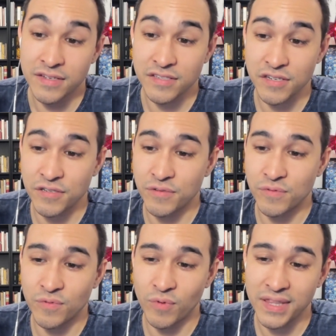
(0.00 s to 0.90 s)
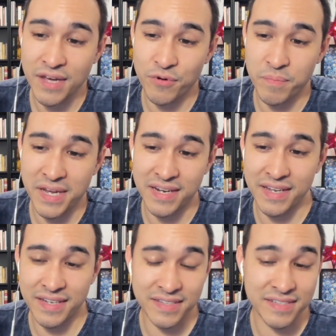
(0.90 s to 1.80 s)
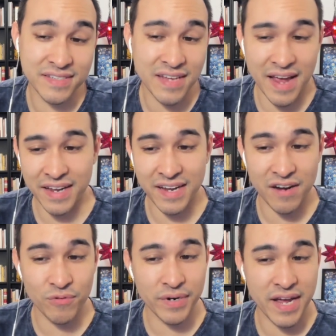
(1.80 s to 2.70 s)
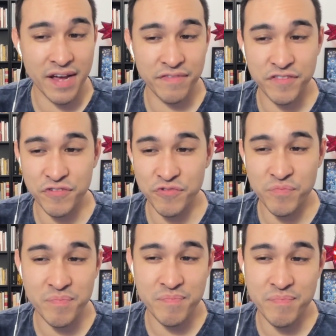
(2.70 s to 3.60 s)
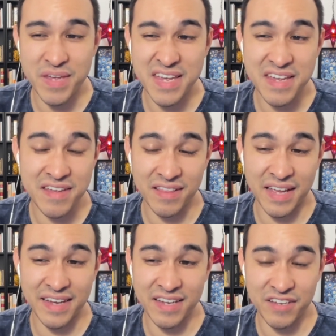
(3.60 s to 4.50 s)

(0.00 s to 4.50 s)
So what that would mean is an account would have to be like,